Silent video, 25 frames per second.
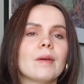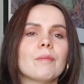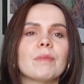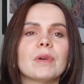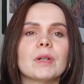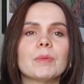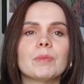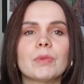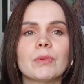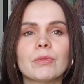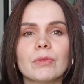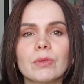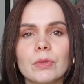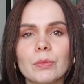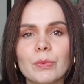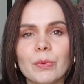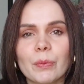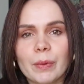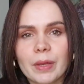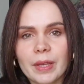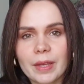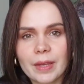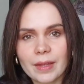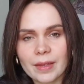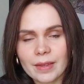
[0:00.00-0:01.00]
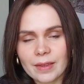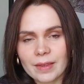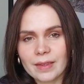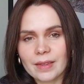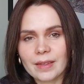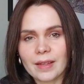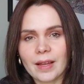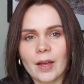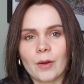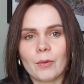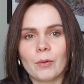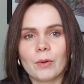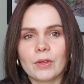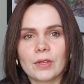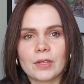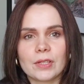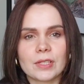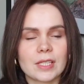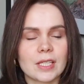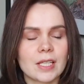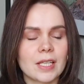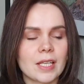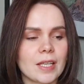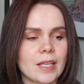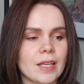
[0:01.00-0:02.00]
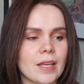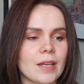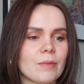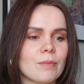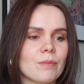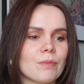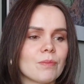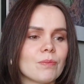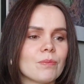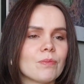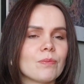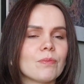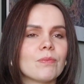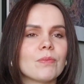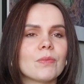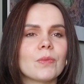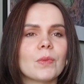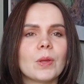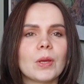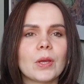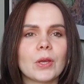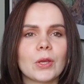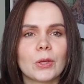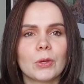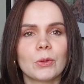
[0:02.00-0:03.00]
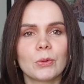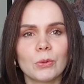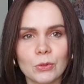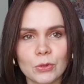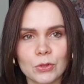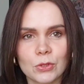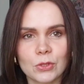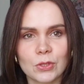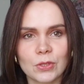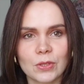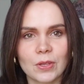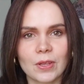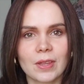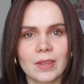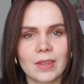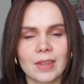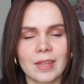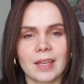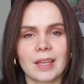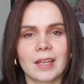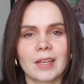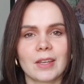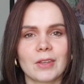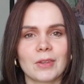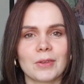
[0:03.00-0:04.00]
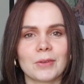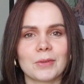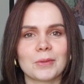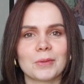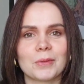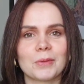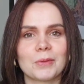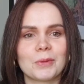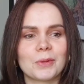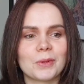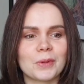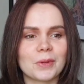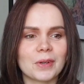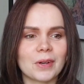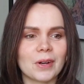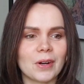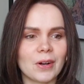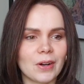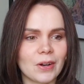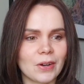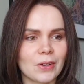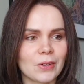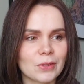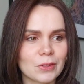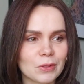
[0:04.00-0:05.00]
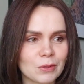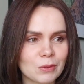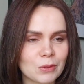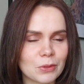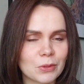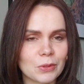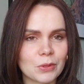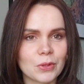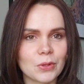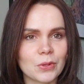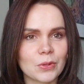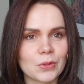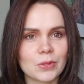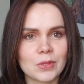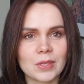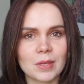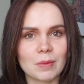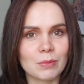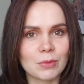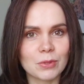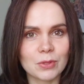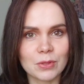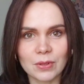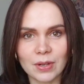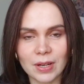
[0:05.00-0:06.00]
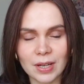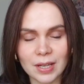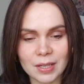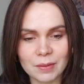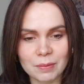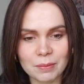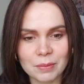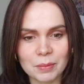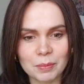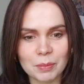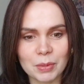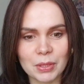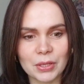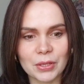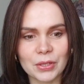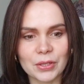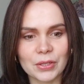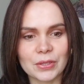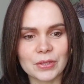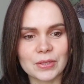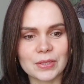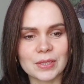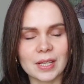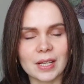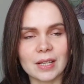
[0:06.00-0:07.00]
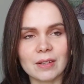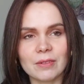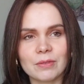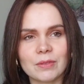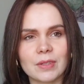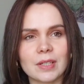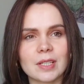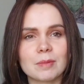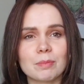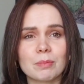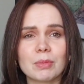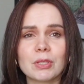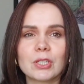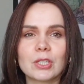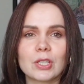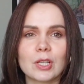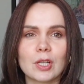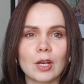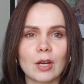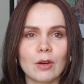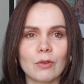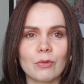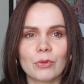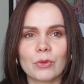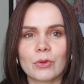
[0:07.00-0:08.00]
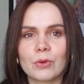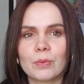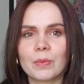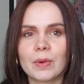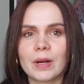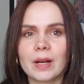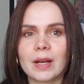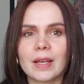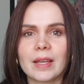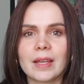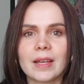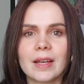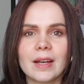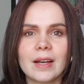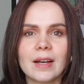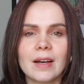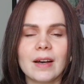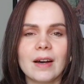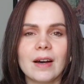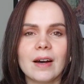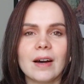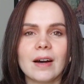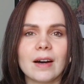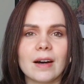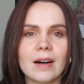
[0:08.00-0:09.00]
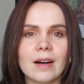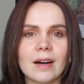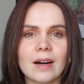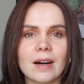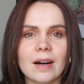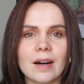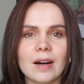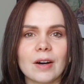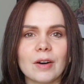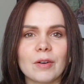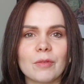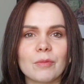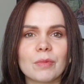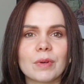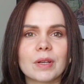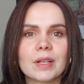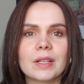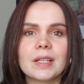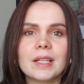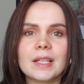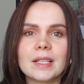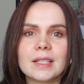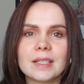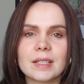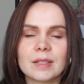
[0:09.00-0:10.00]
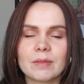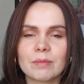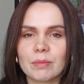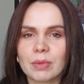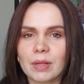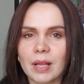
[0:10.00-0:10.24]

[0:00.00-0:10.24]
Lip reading: But before we begin, I want to say a huge thank you for all of you who subscribed, because especially after my knitting